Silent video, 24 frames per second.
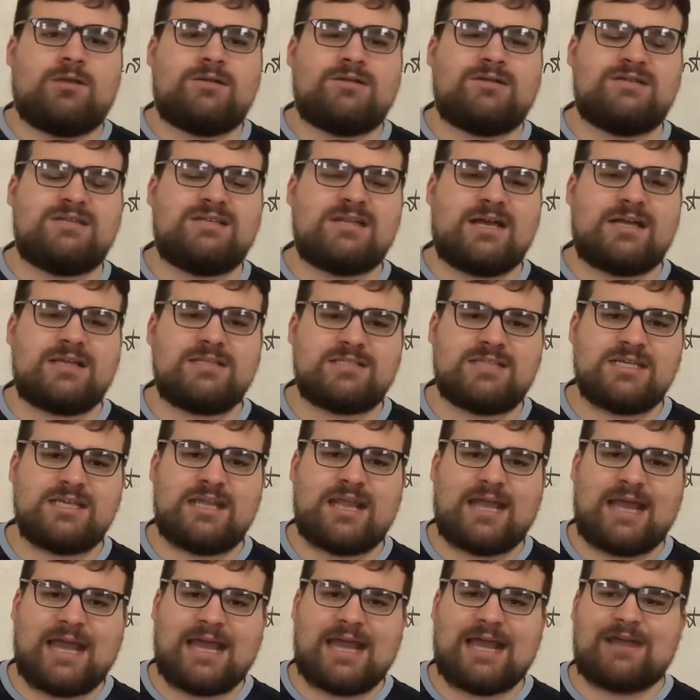does it
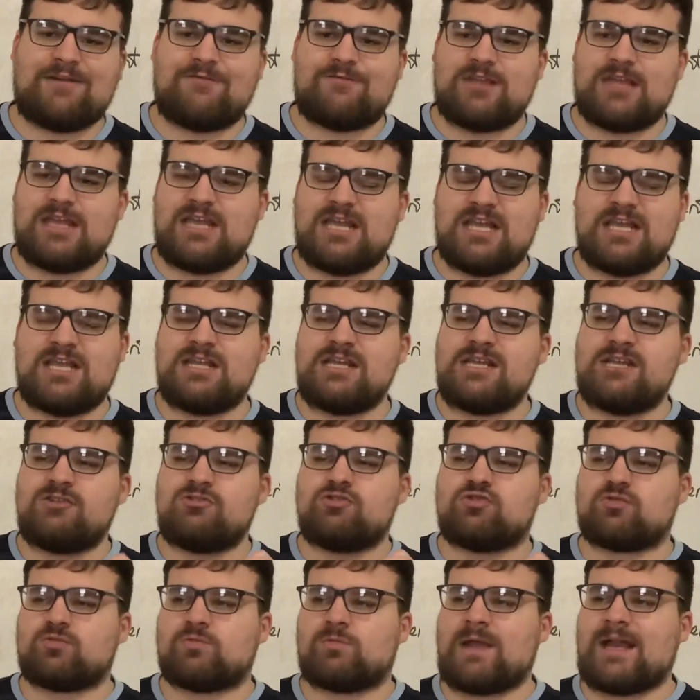have any
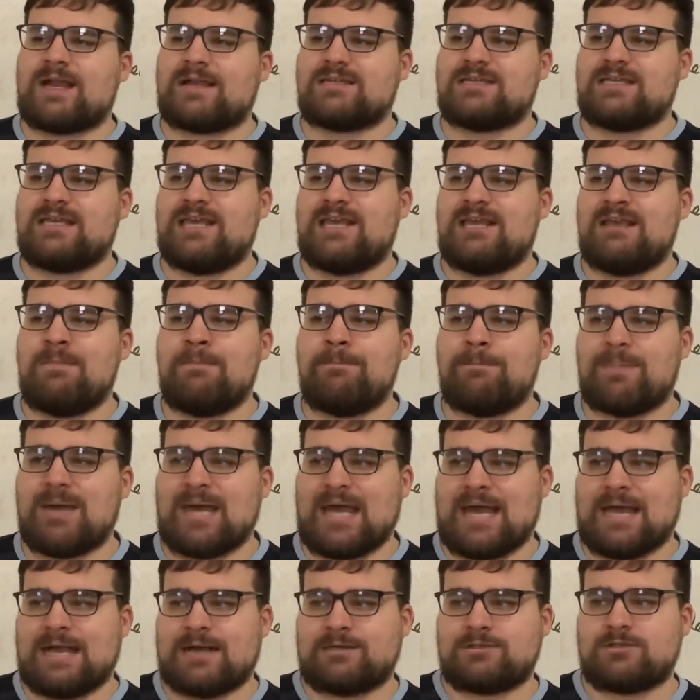direct
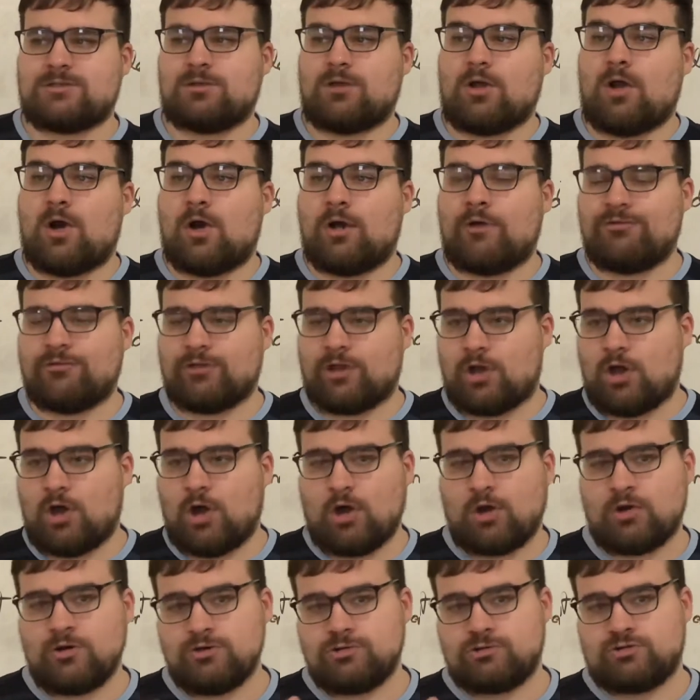impact on the
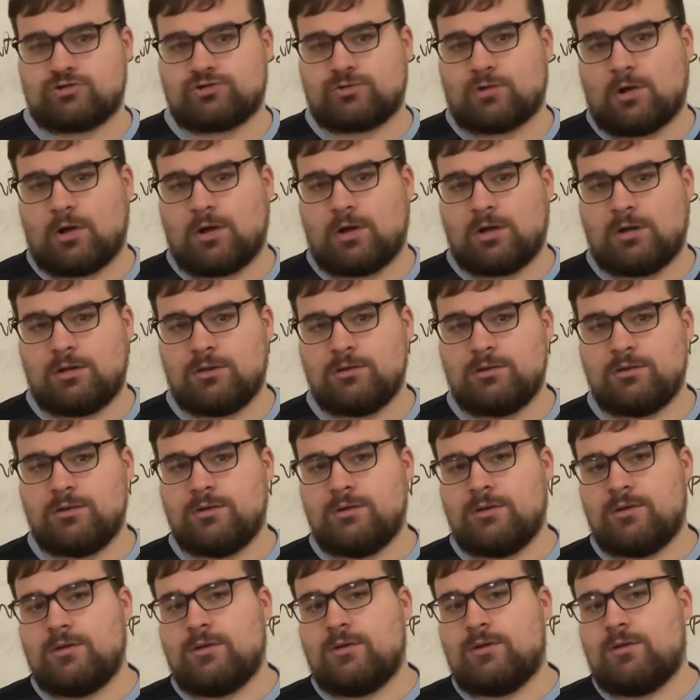card draw,
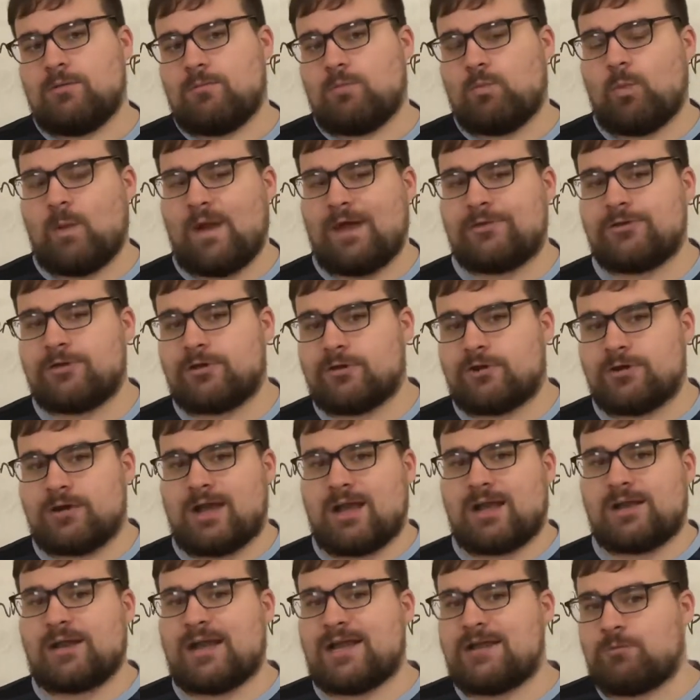whether or
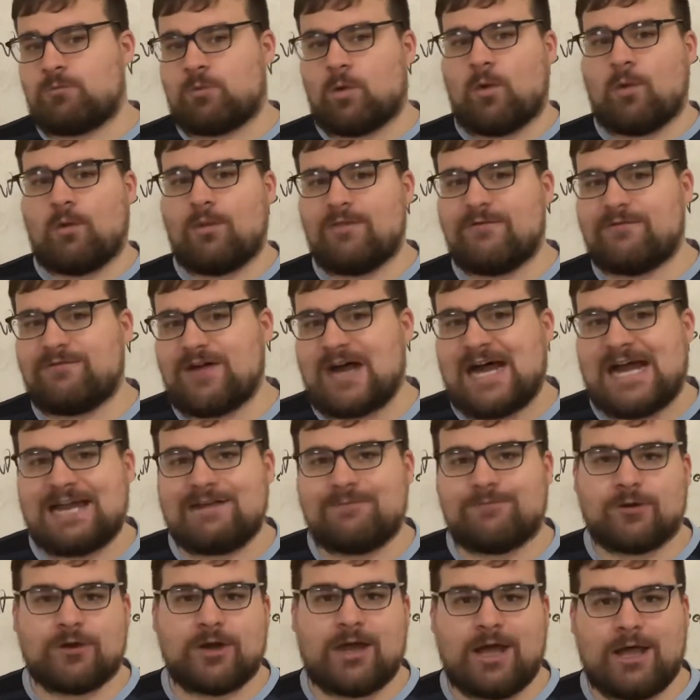not I roll the 5 or
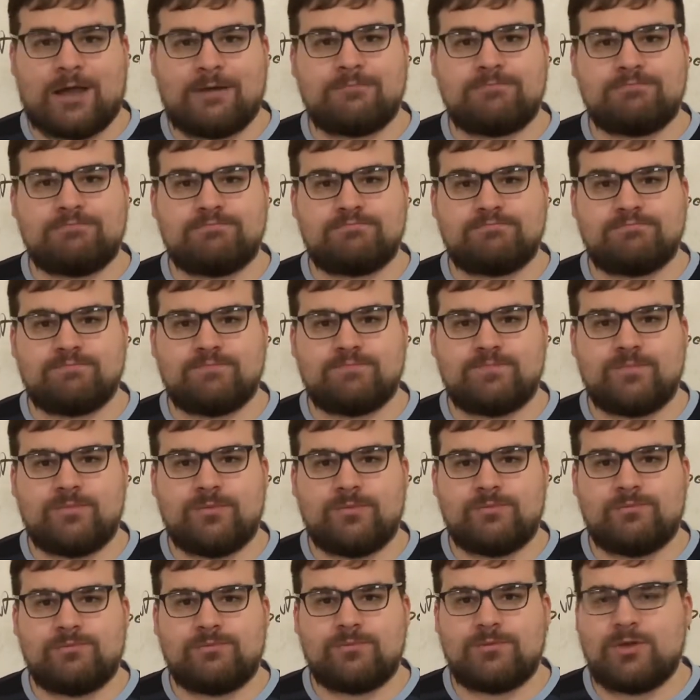not?
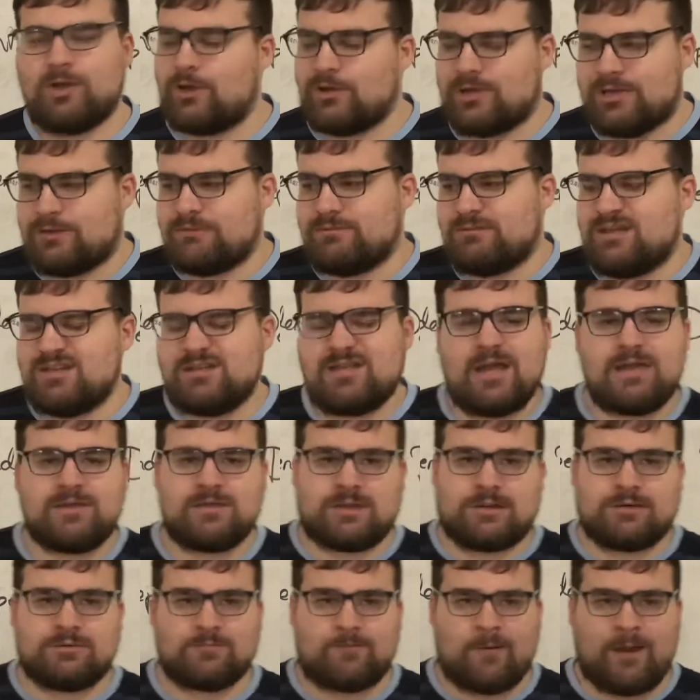You know, it
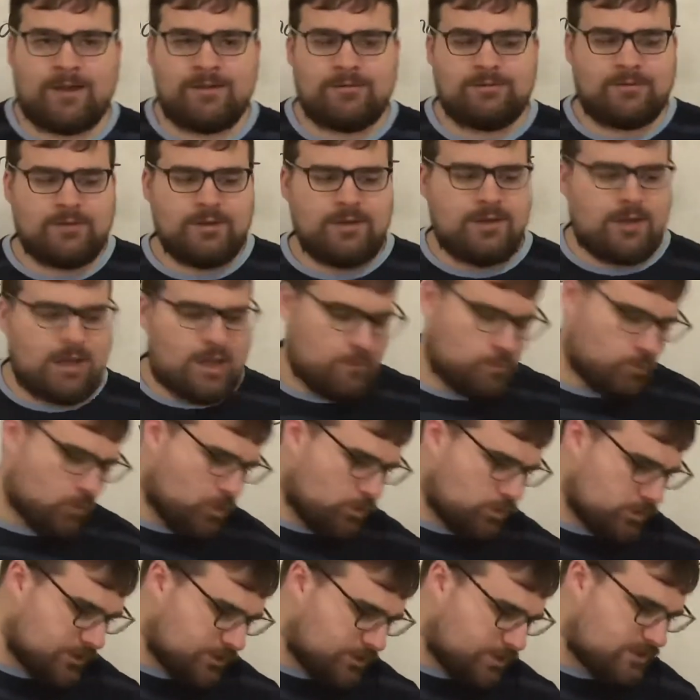doesn't, right? I'm
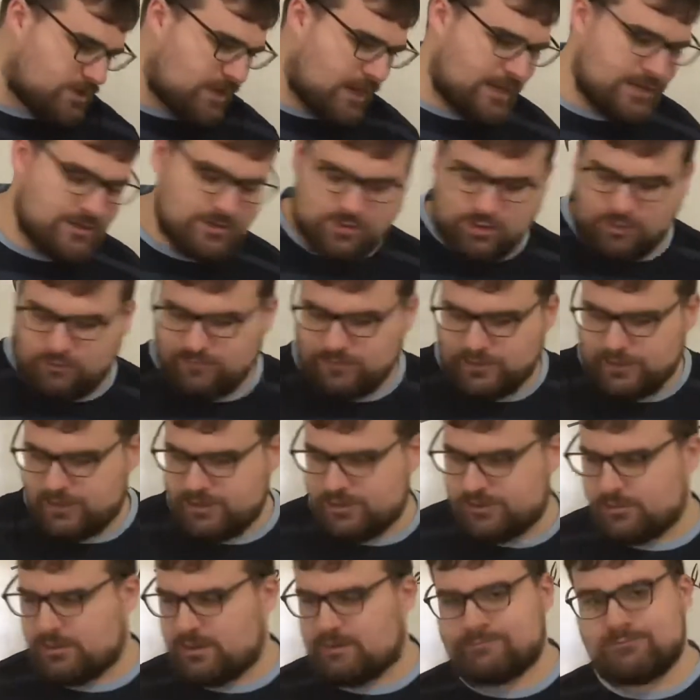rolling a dice over
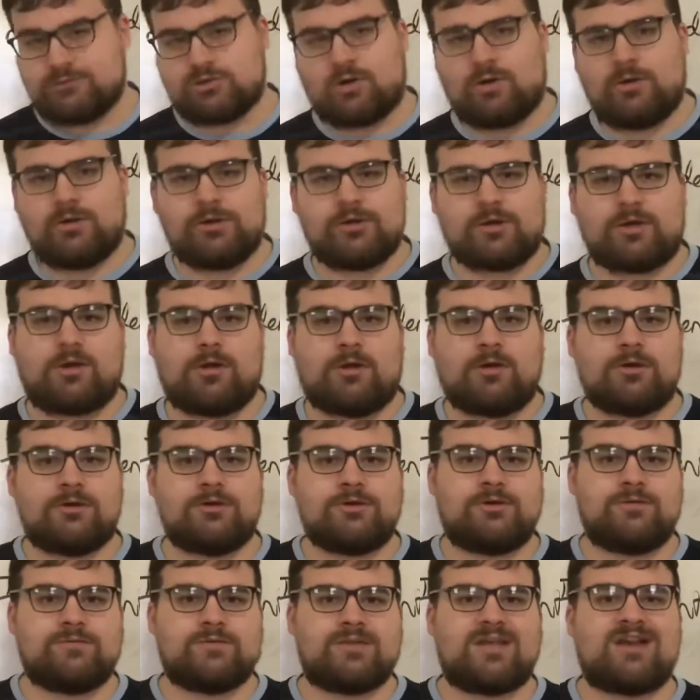here, I'm drawing a card
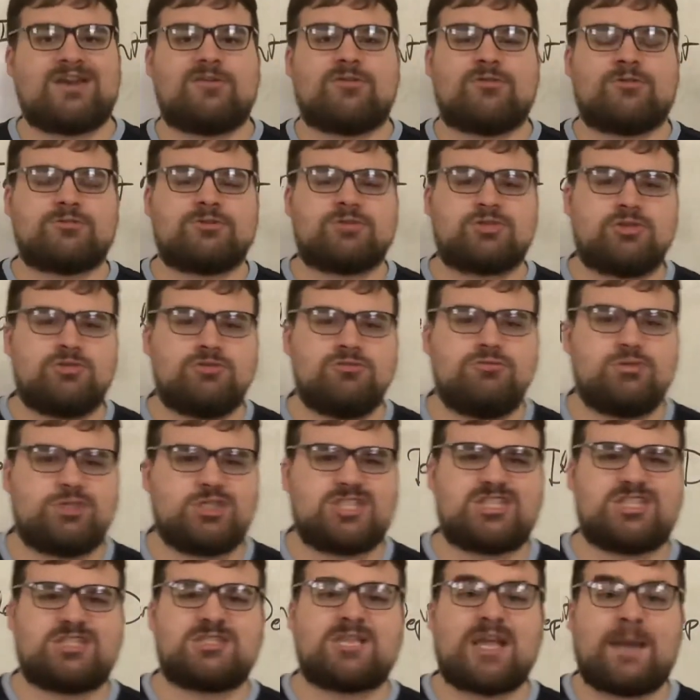over there. They're two
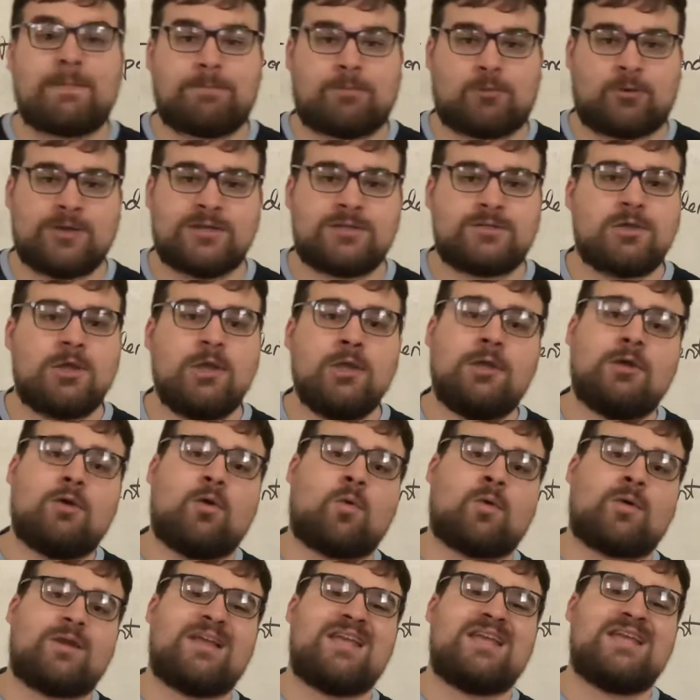separate
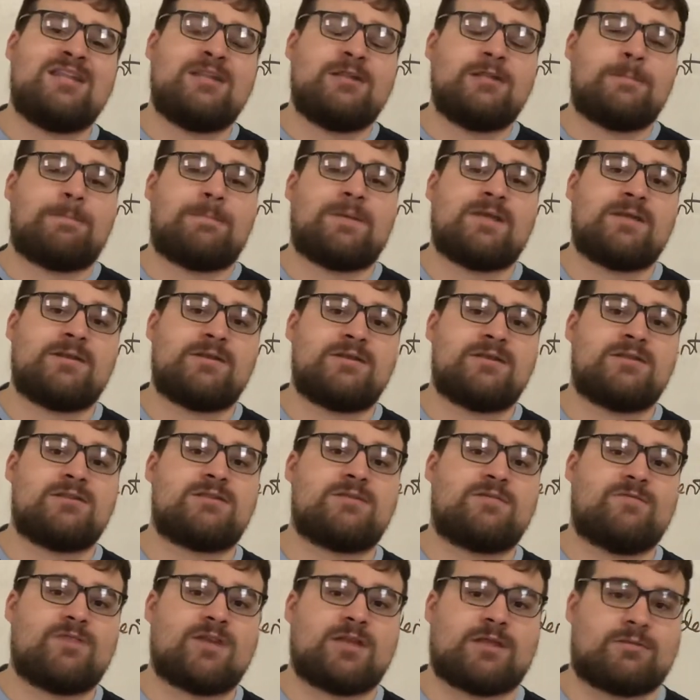or independent
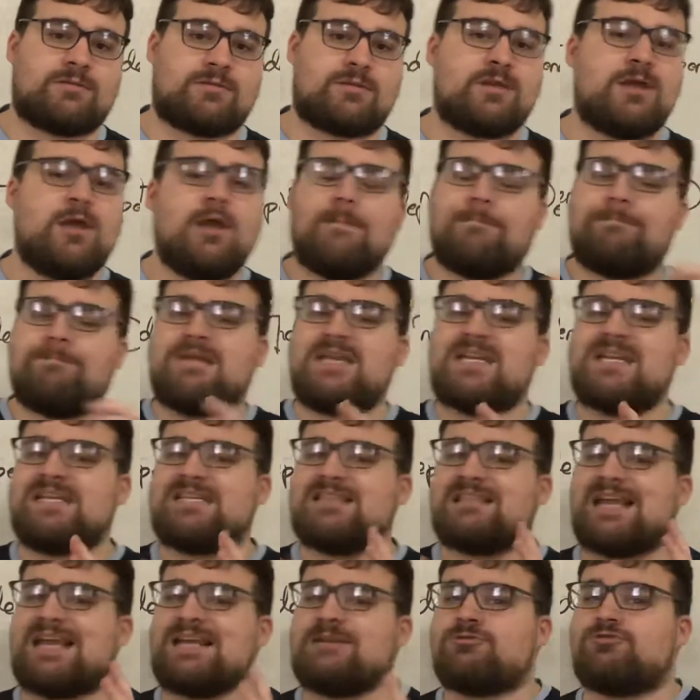events, meaning
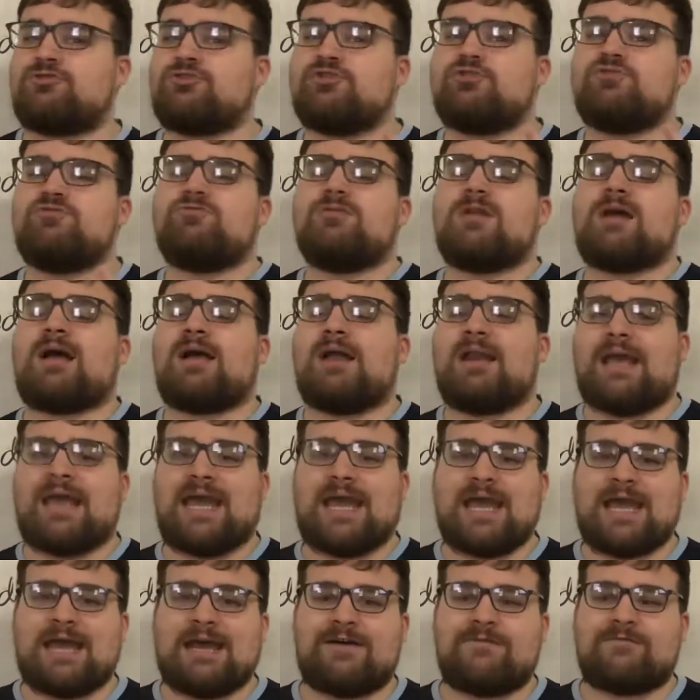they do not
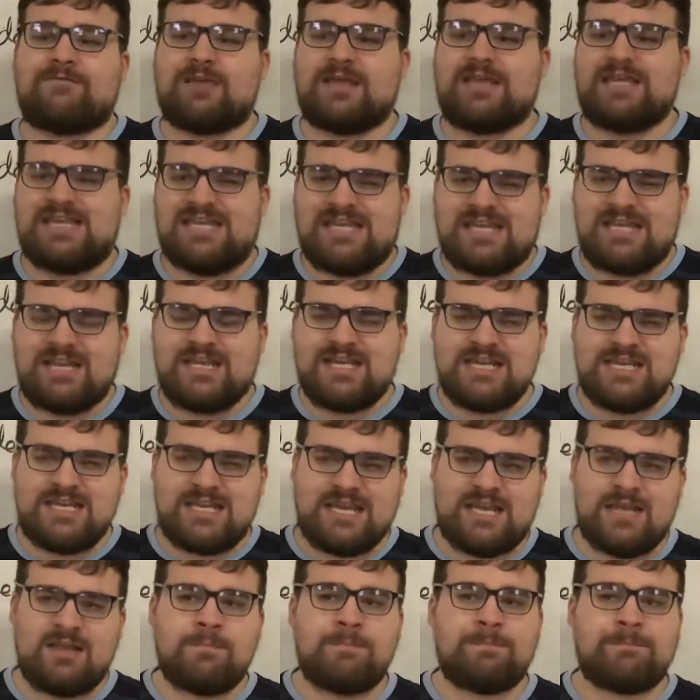have
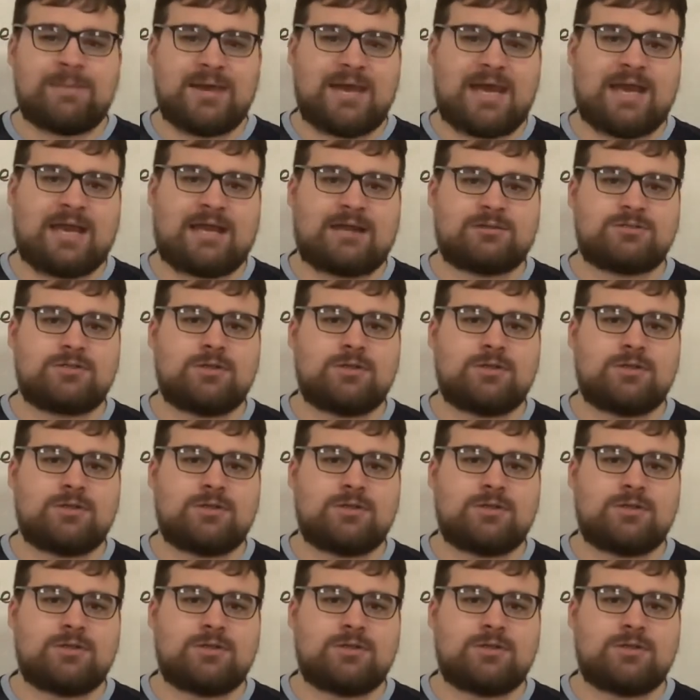any impact